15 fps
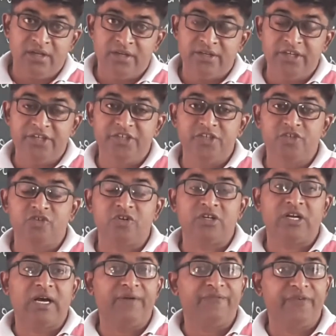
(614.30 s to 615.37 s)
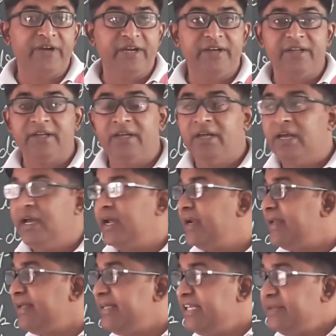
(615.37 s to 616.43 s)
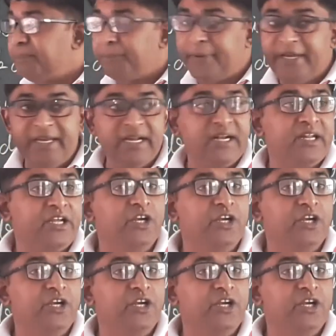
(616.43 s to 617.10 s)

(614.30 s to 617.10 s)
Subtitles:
He did not afraid, and he peered